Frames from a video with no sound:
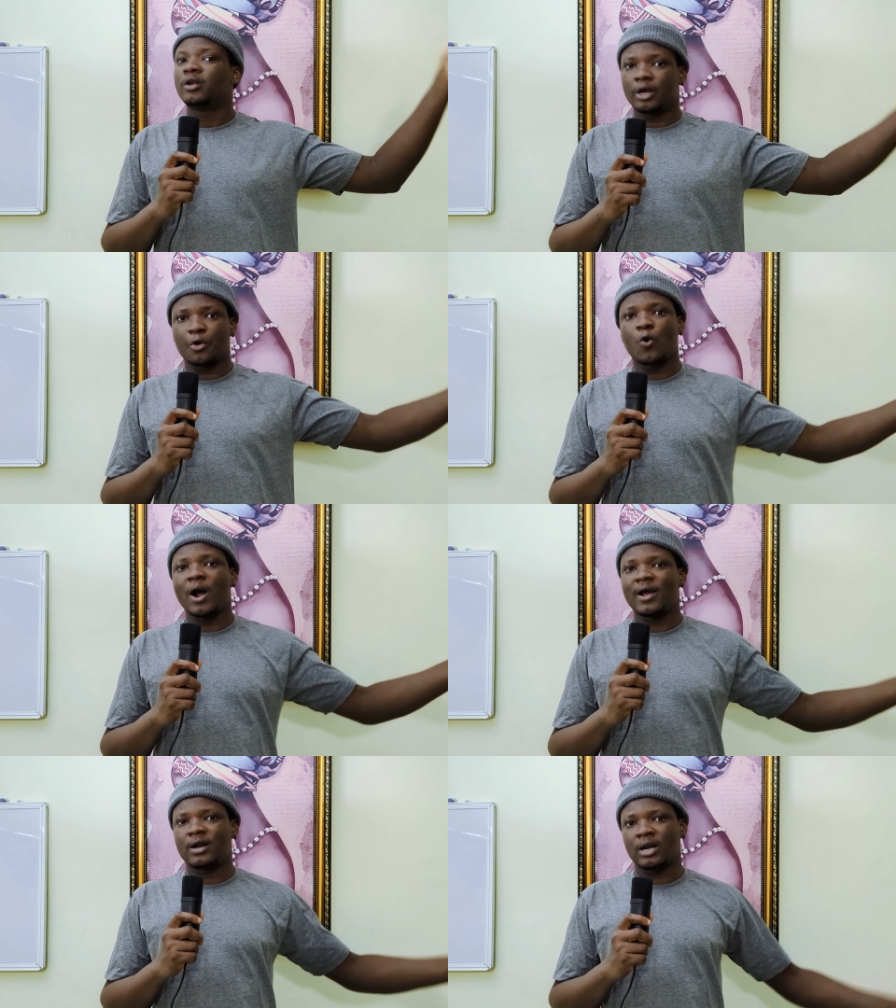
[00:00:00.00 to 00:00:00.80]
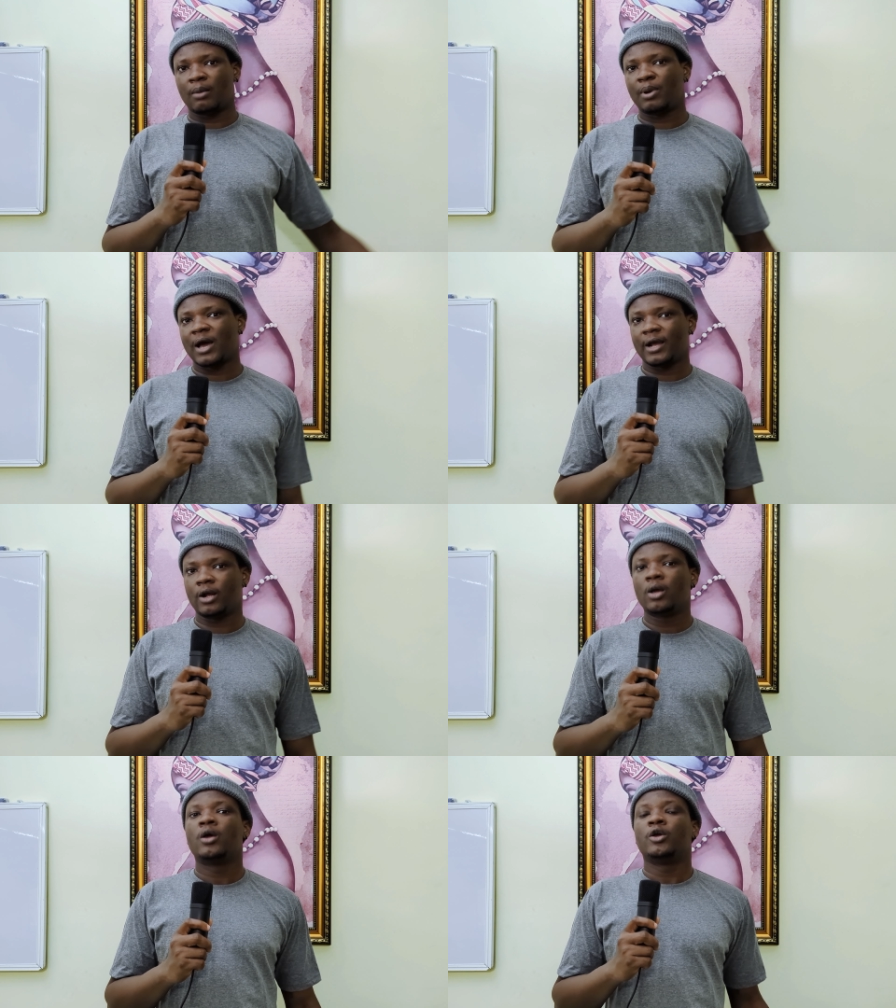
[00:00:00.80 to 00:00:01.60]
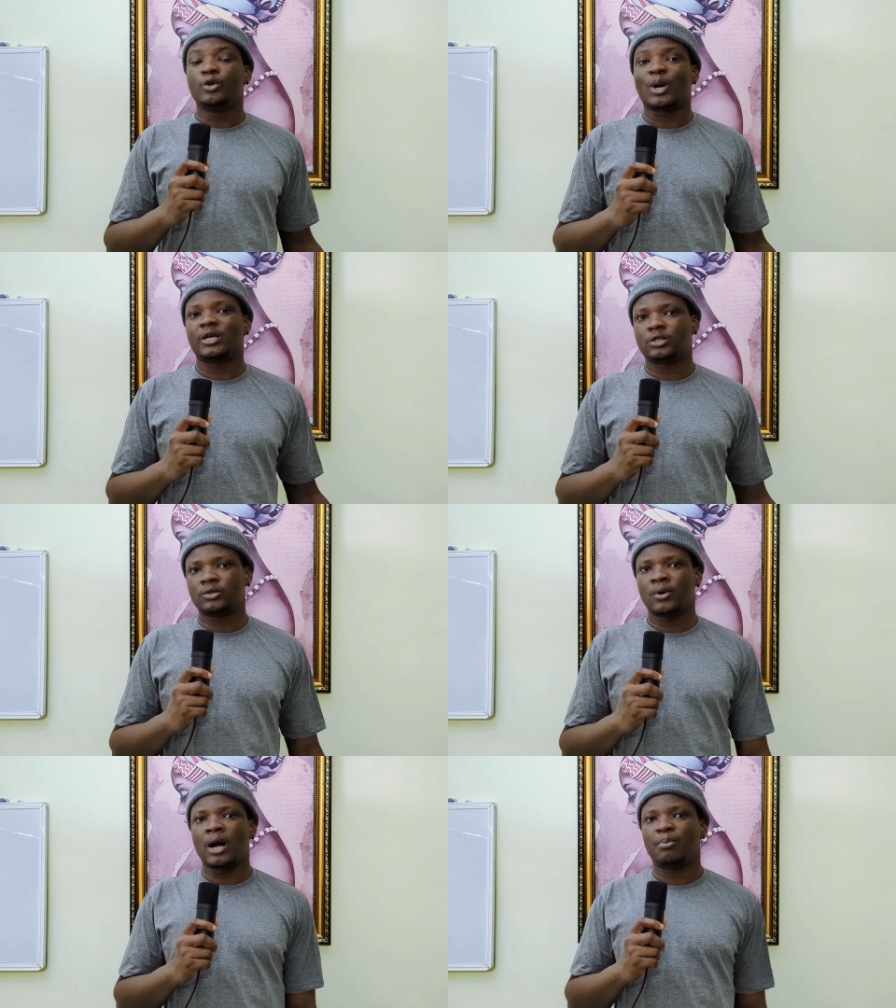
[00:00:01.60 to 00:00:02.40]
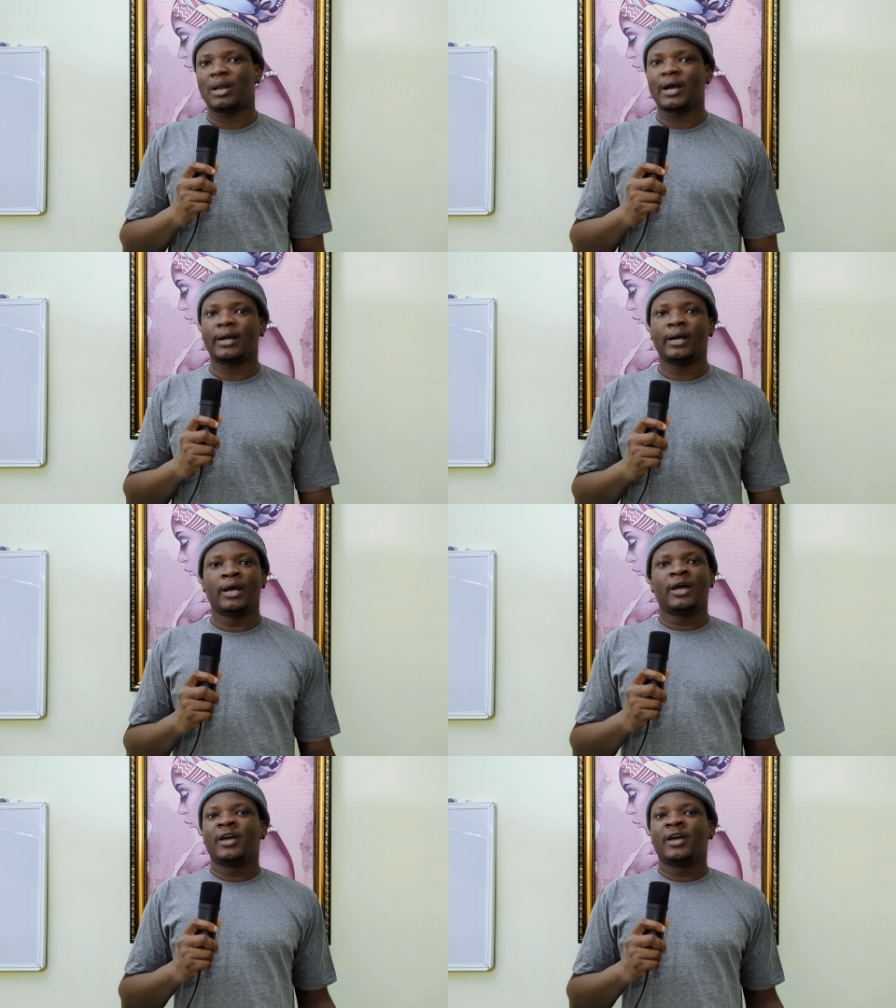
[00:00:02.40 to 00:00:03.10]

then go ahead and apply. You can still apply.